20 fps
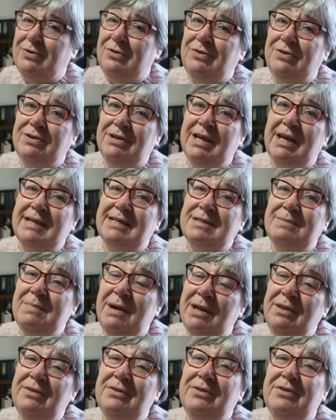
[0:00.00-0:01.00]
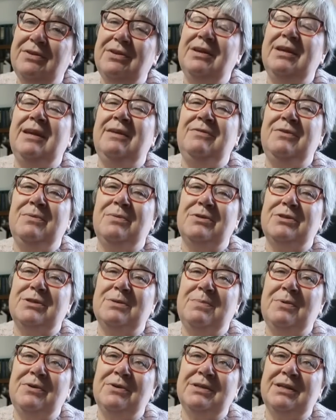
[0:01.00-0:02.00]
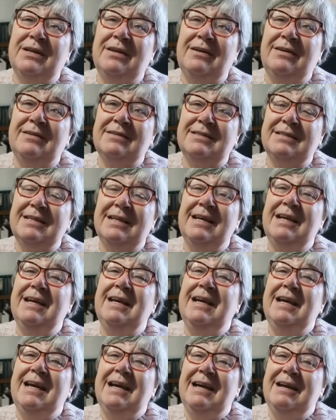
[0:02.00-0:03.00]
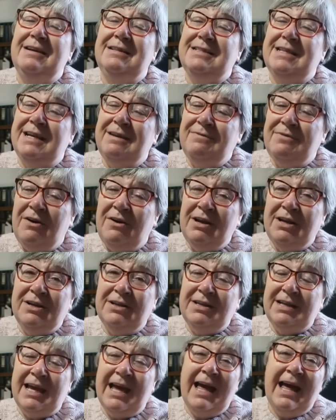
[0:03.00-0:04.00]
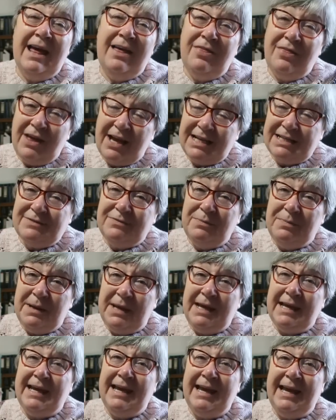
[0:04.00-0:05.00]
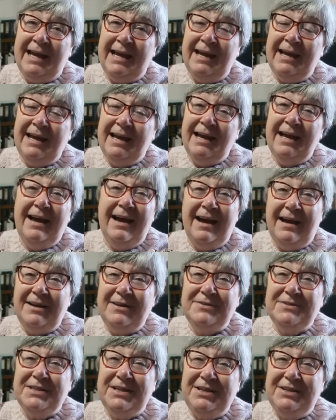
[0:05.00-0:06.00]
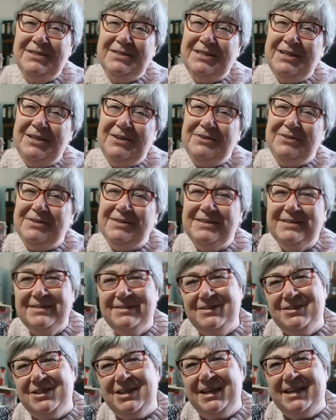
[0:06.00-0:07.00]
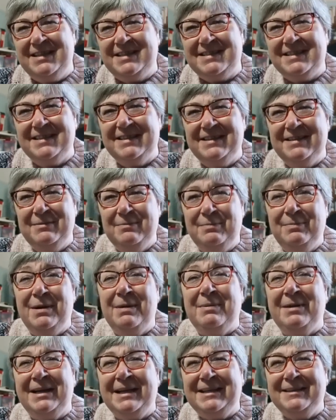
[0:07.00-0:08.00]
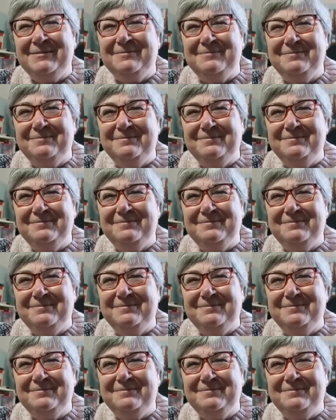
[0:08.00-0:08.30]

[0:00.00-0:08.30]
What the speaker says: or next month, if you watch the podcast, take very good care. Thanks for being here, and I'll see you soon. Cheers. Bye-bye.